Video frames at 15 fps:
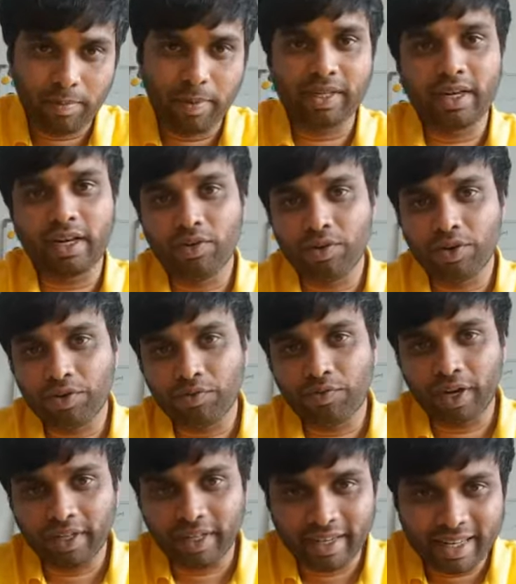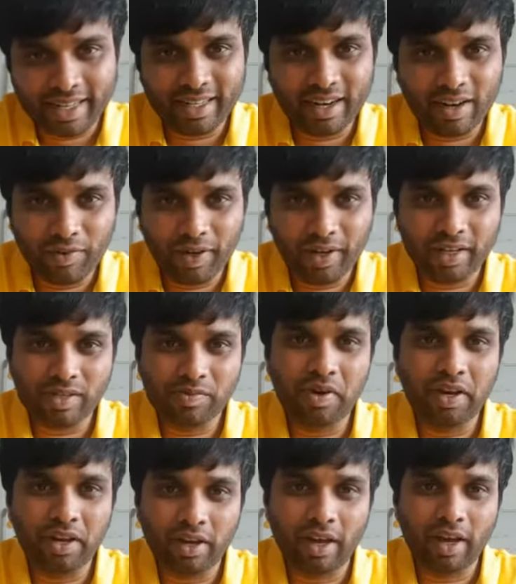Basically, you need to find the region of interest
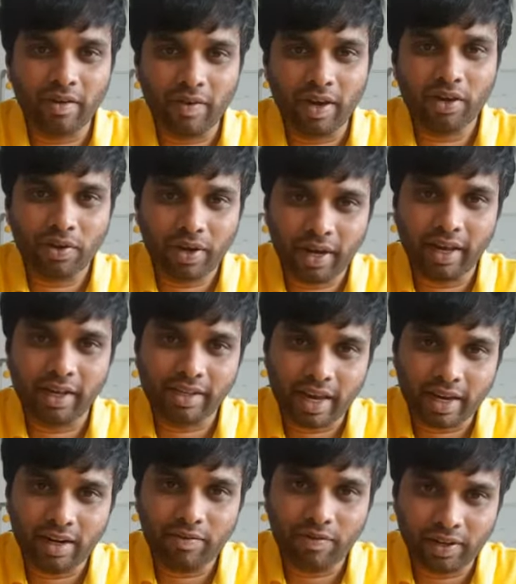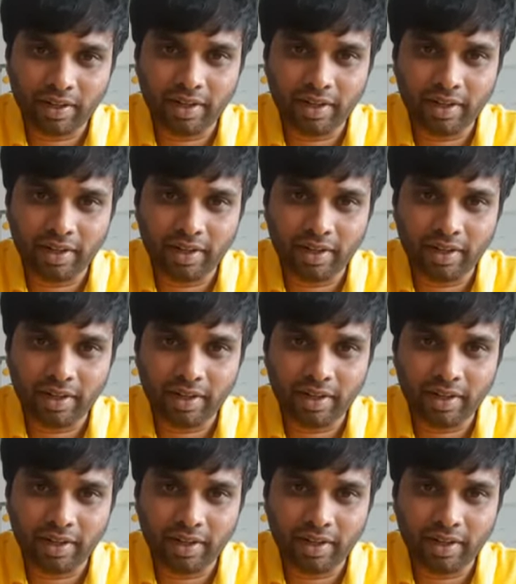where you can exactly find the